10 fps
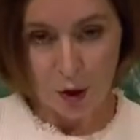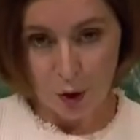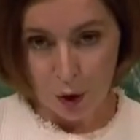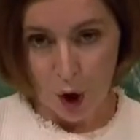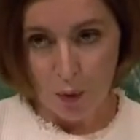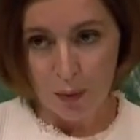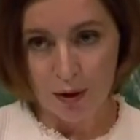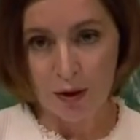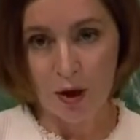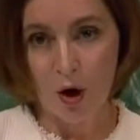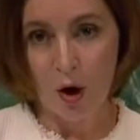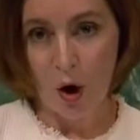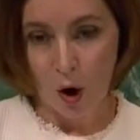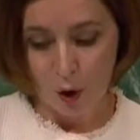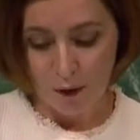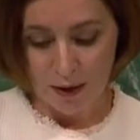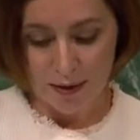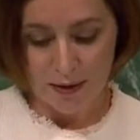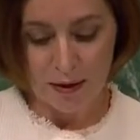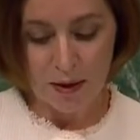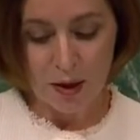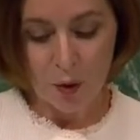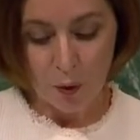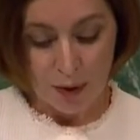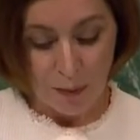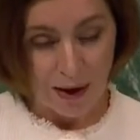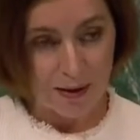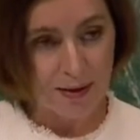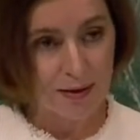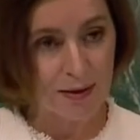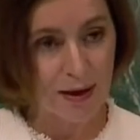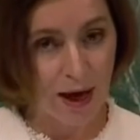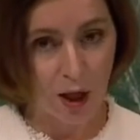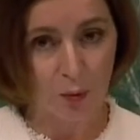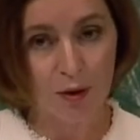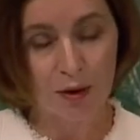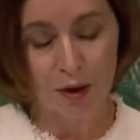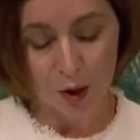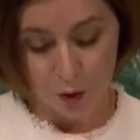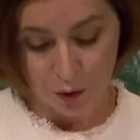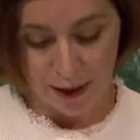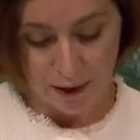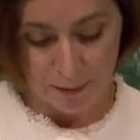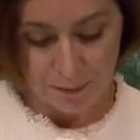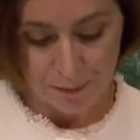Europe, all of us, we must help Ukraine.